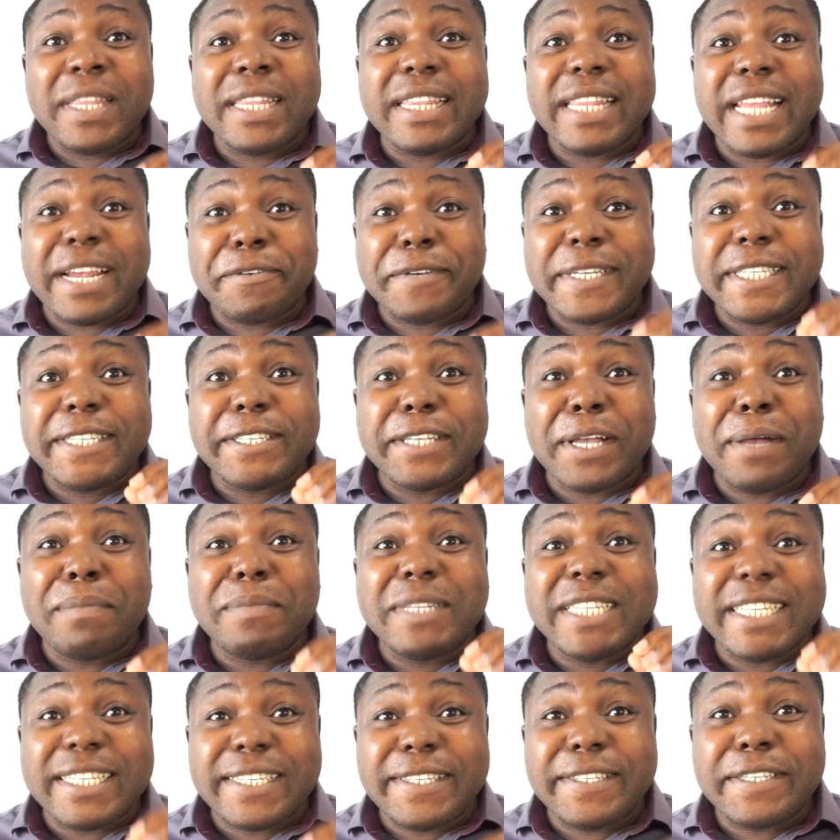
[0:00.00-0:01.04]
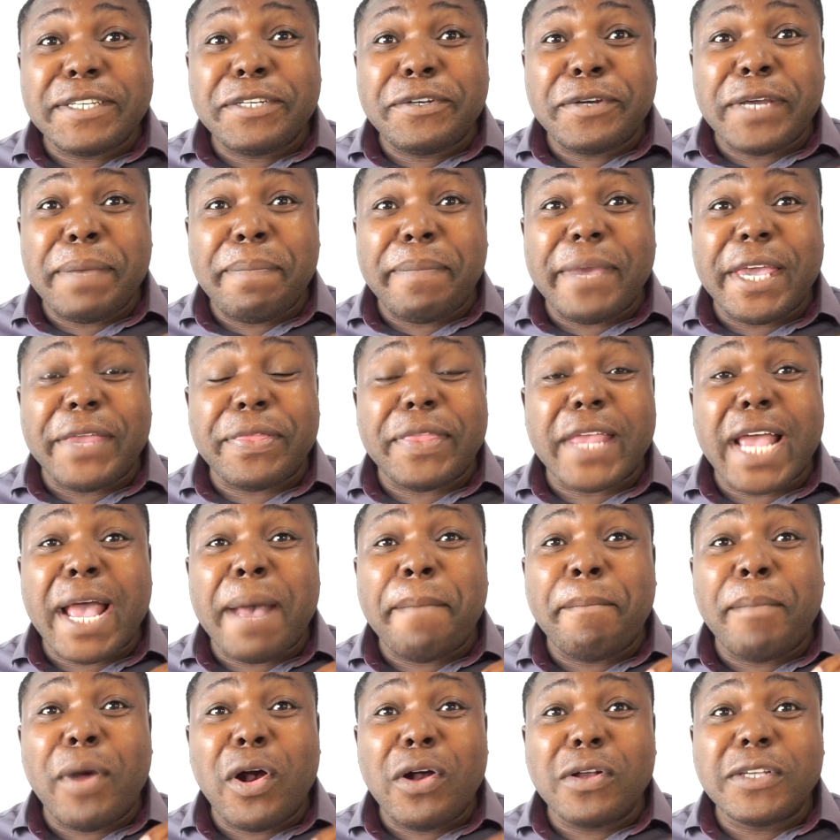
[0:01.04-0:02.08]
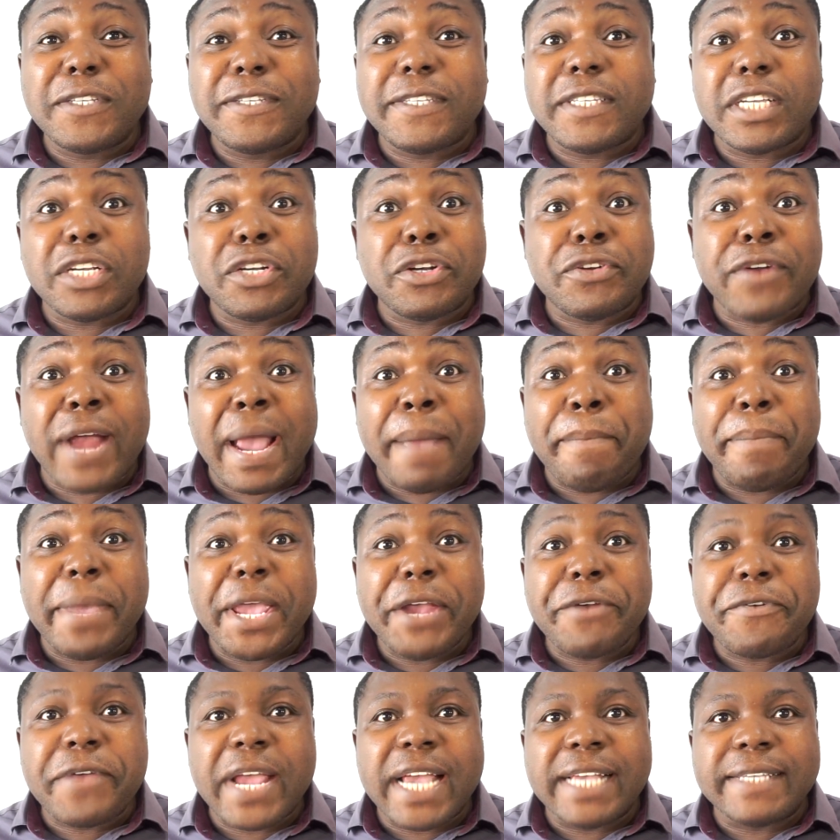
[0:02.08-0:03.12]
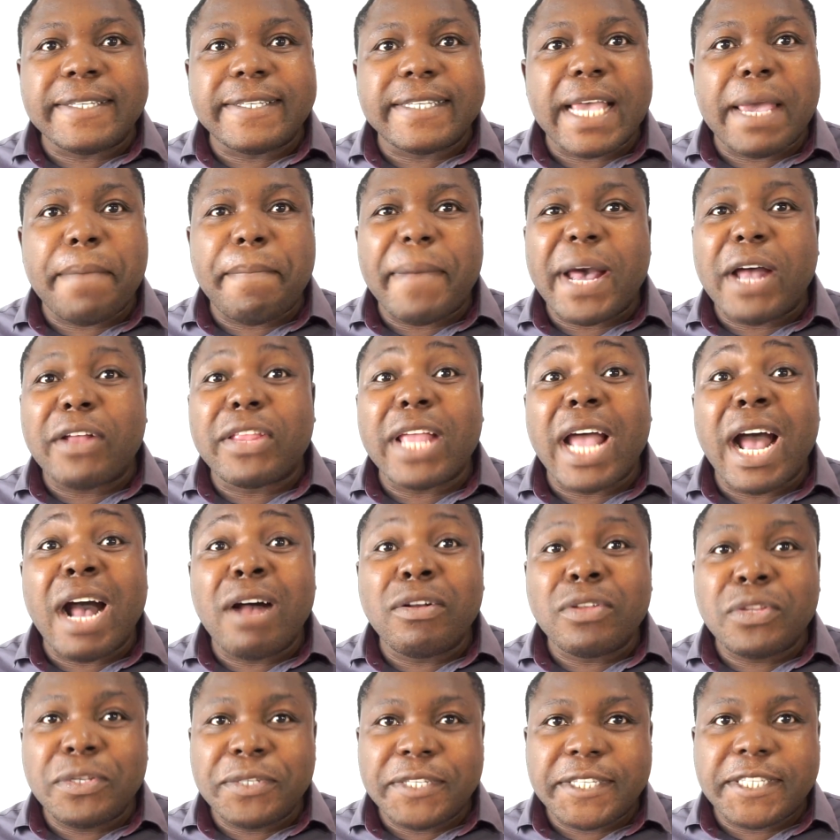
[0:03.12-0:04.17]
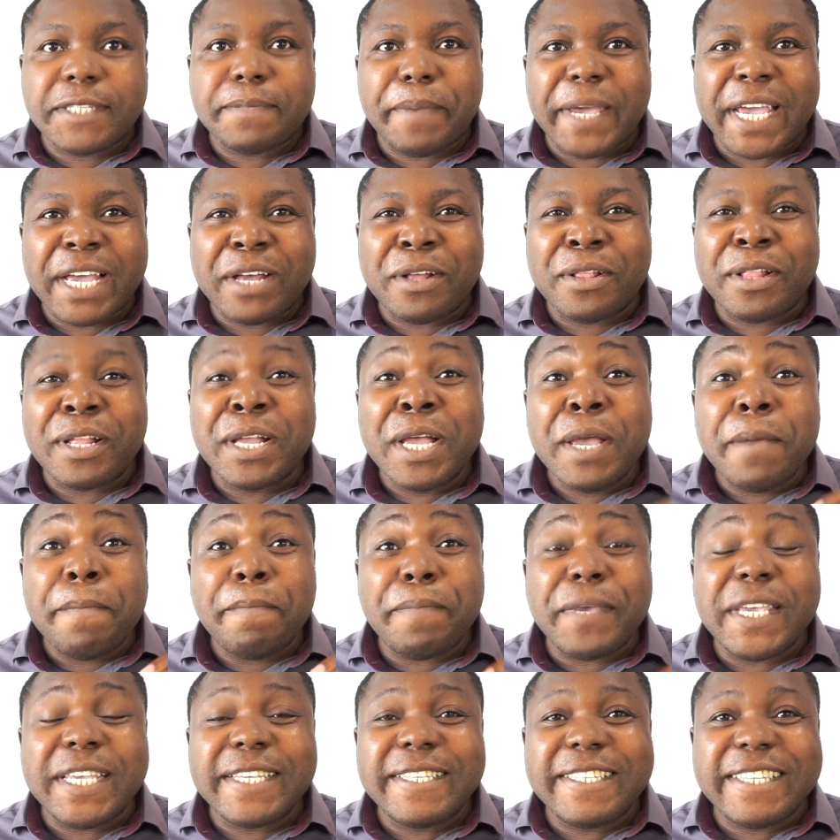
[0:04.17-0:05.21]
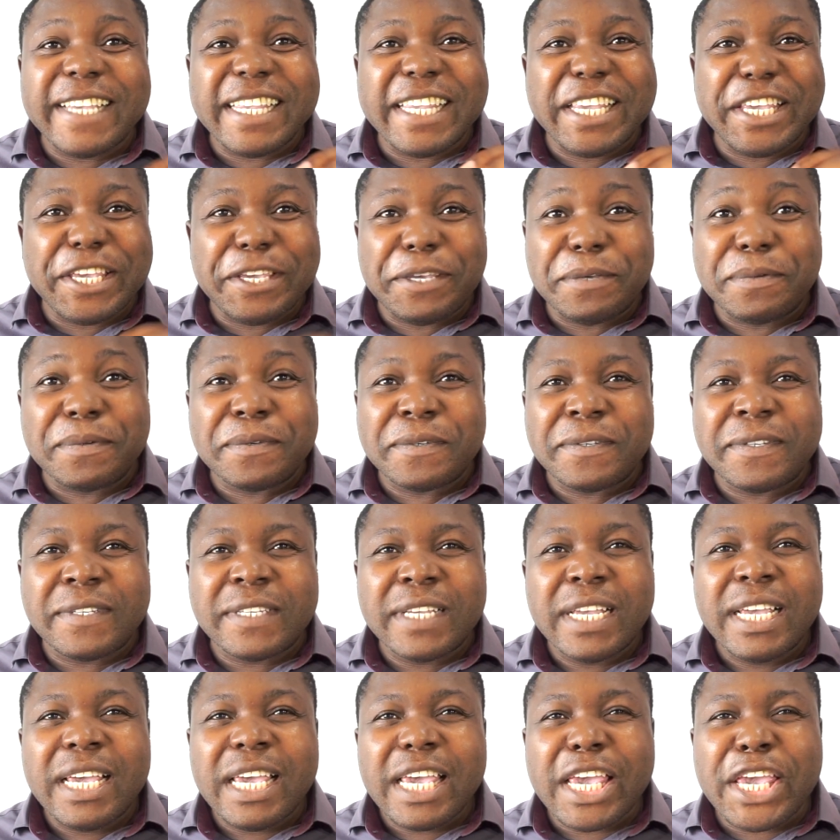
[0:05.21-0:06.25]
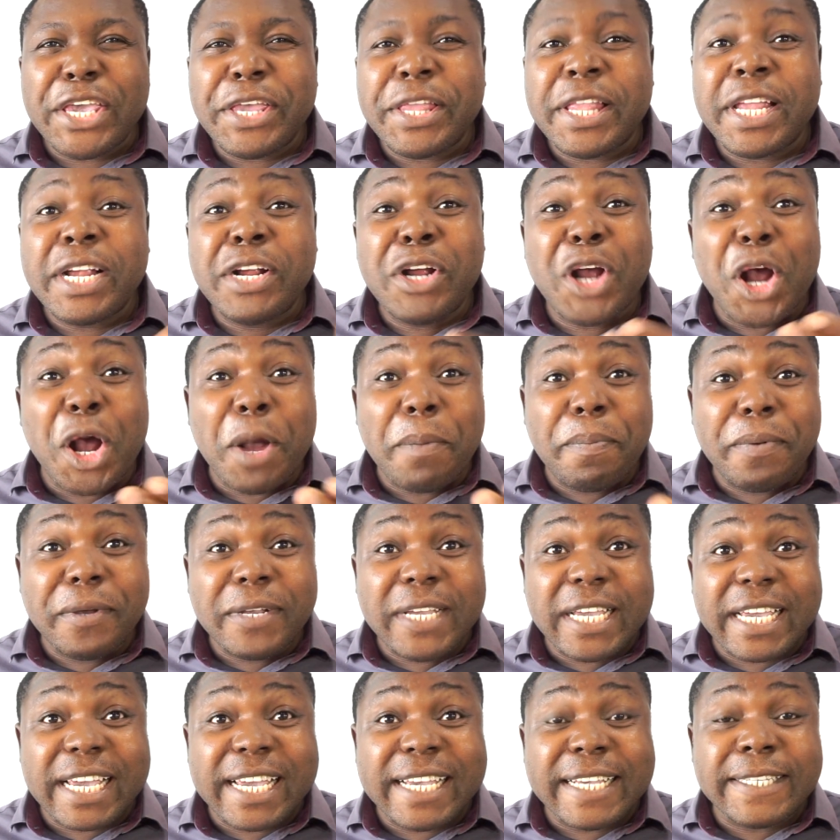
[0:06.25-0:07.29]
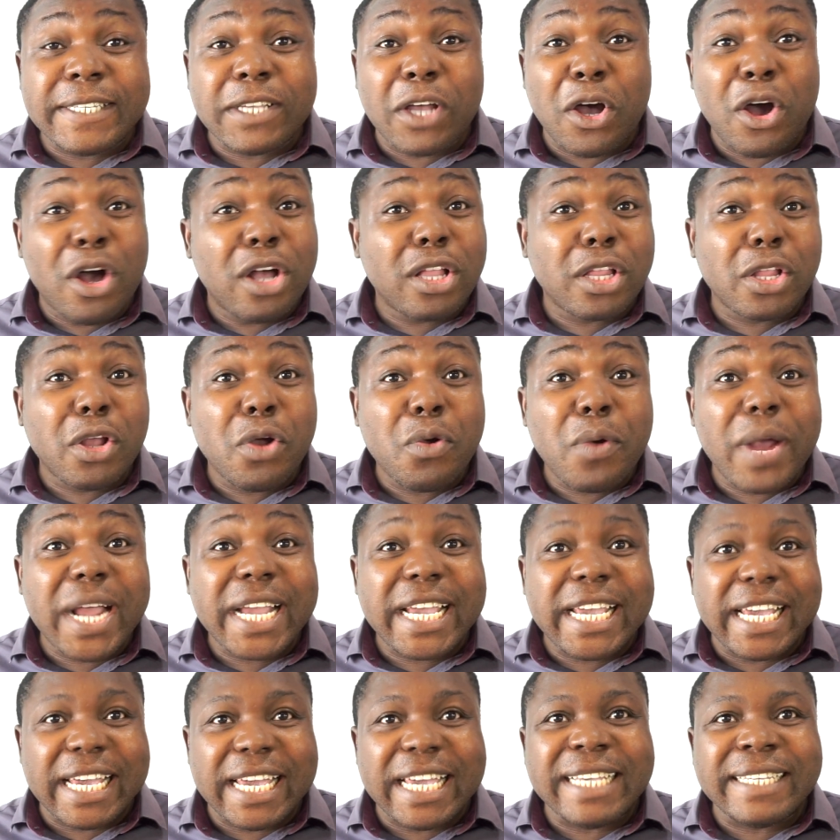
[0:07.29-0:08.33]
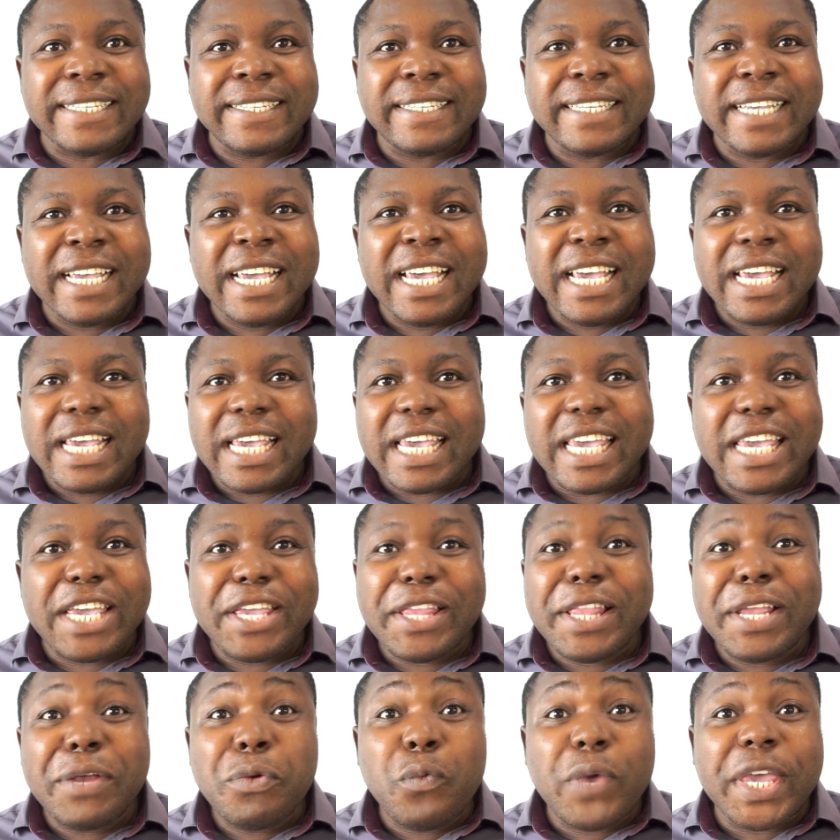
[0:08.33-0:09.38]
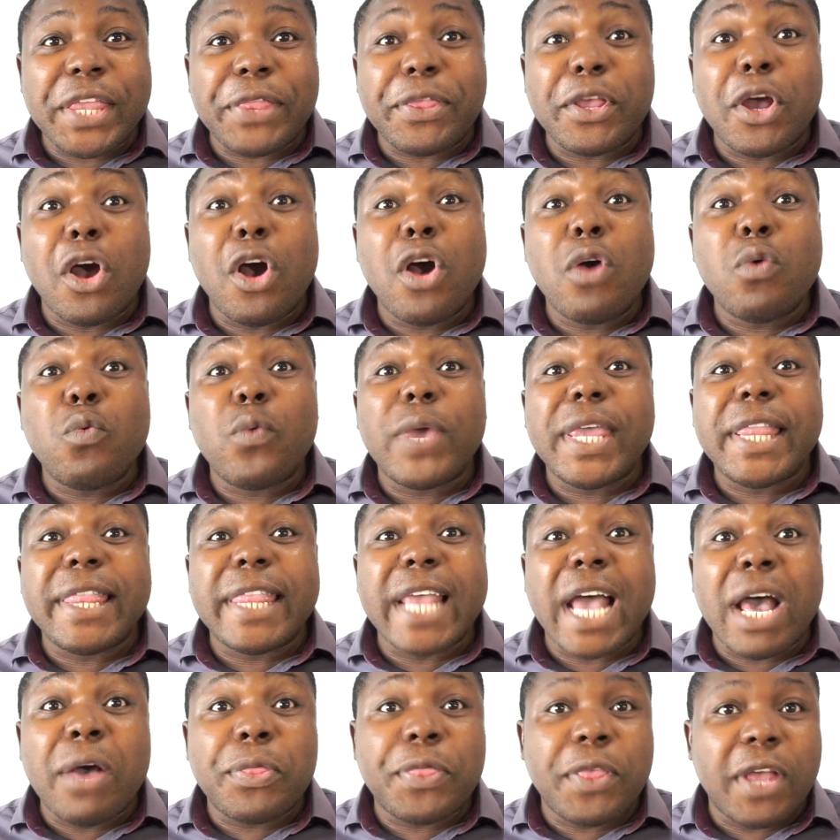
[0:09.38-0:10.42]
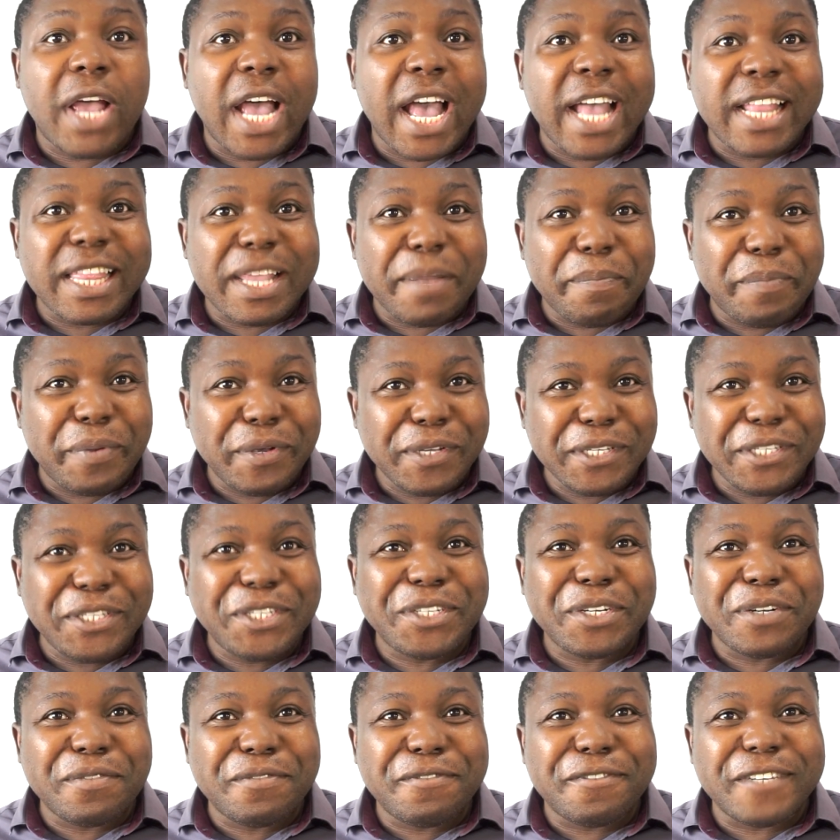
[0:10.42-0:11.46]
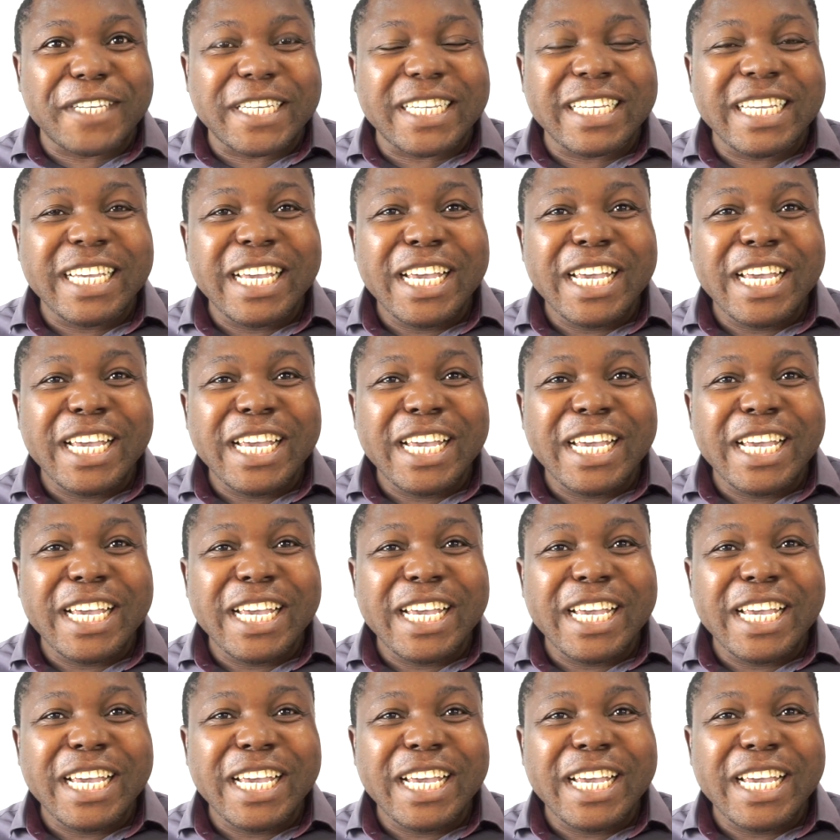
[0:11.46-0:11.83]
There is some disagreement amongst grammarians about how to spell P's and Q's, either uppercase or lowercase, either with or without an apostrophe.